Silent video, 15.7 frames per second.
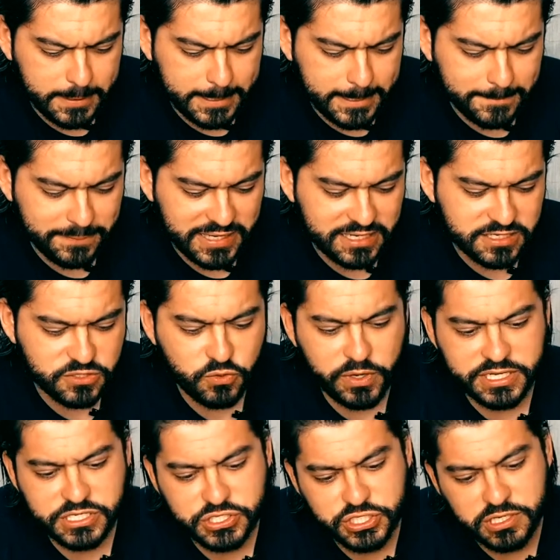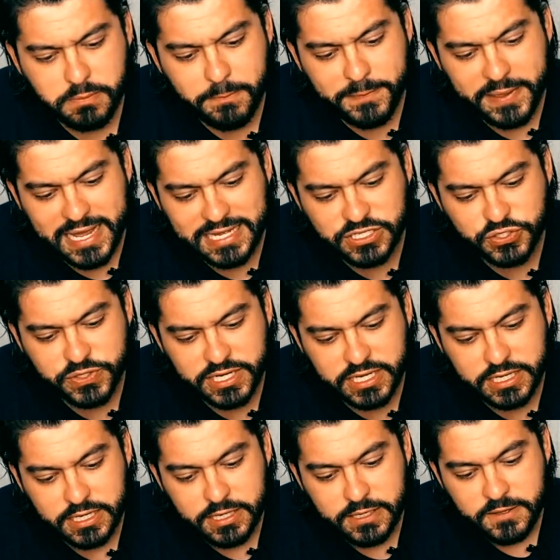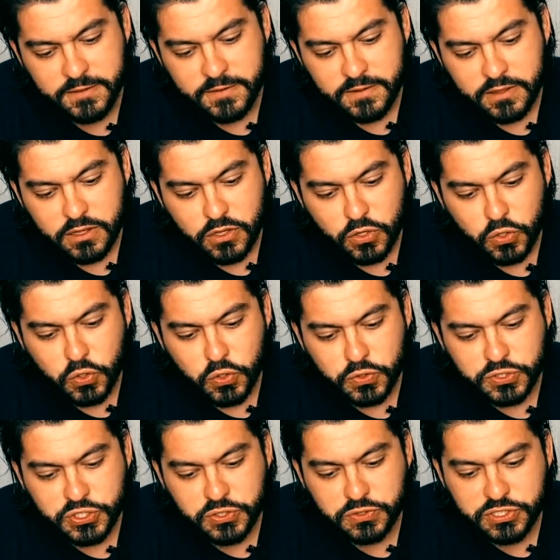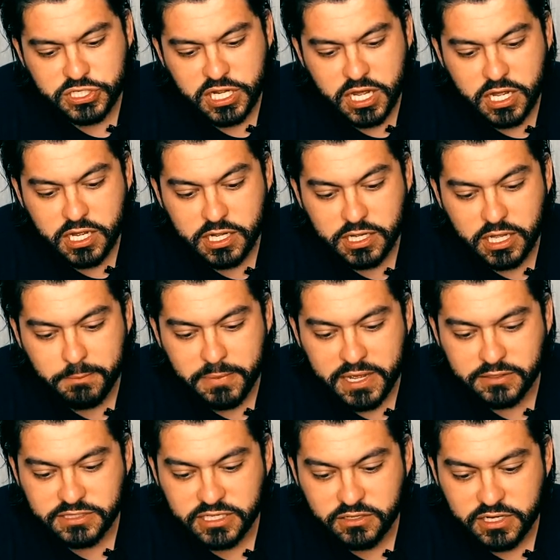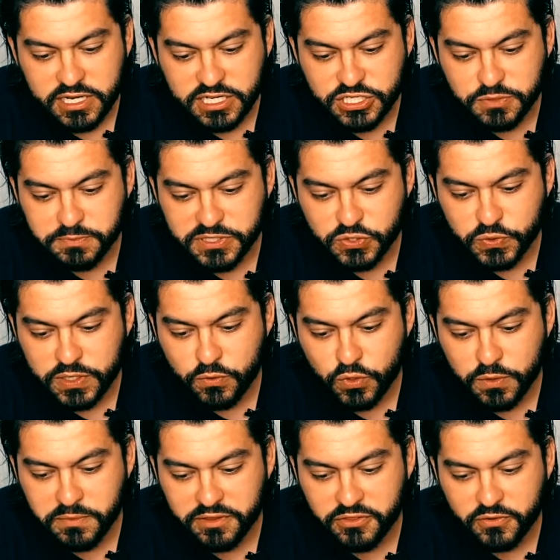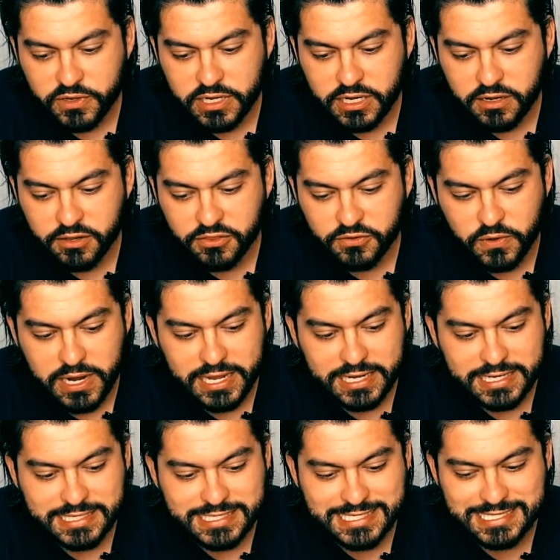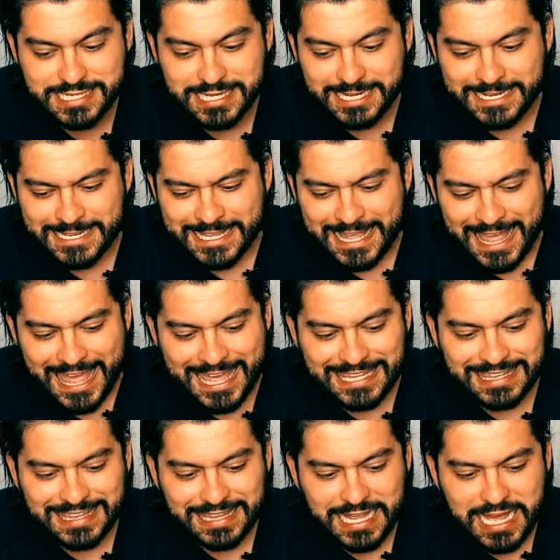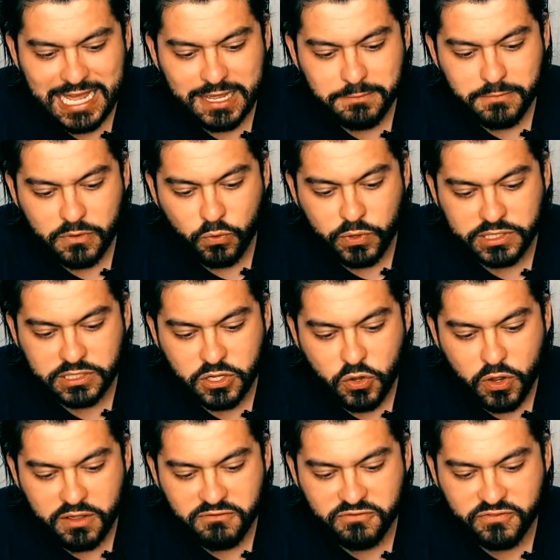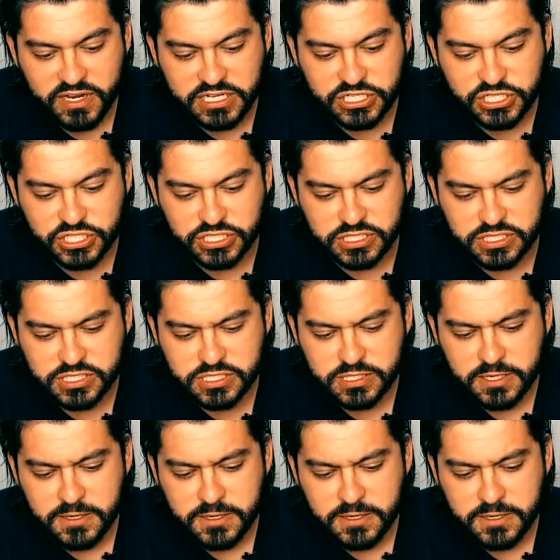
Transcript: Next question, Patrick. Could you talk about the connection between rheumatoid arthritis and Lyme with co-infections?